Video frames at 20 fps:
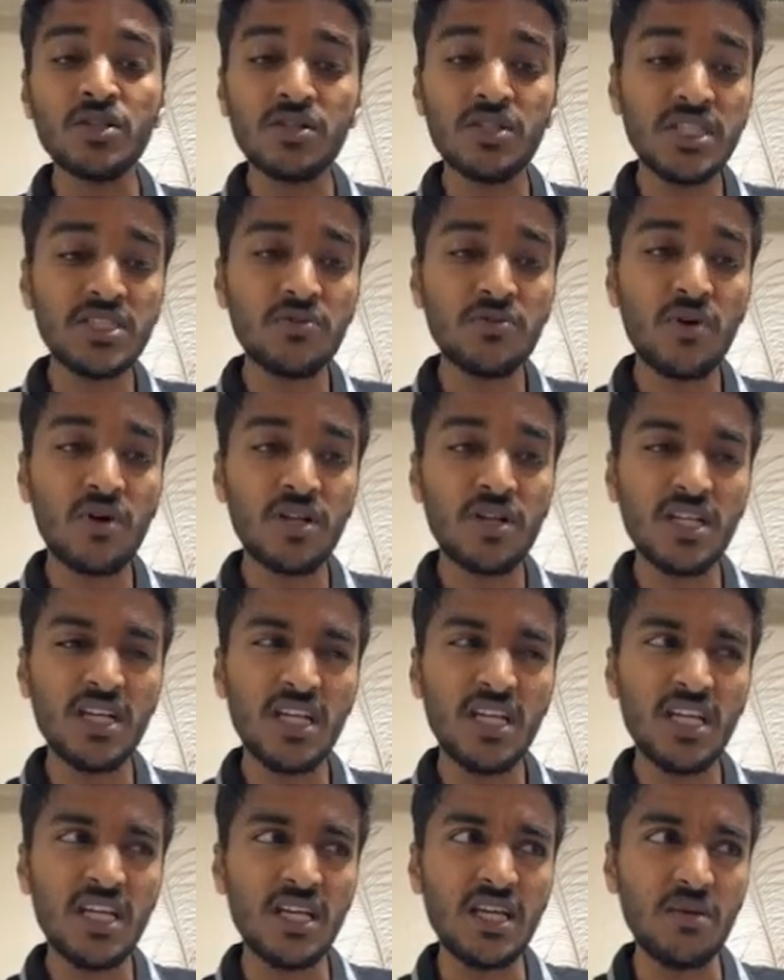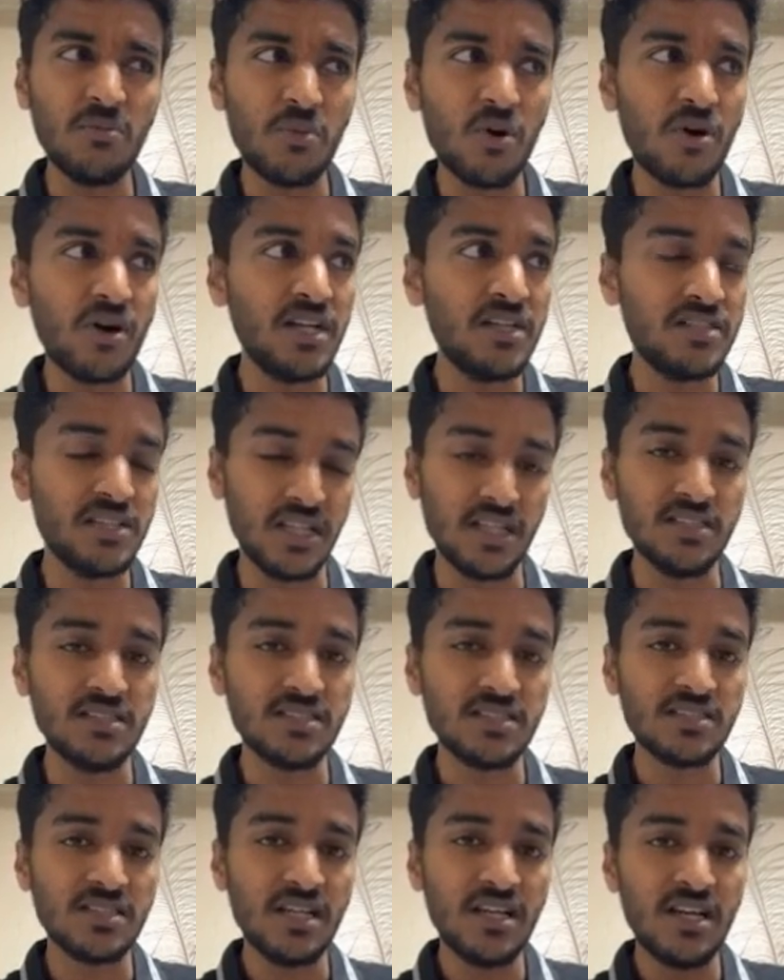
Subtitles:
So these were the important things.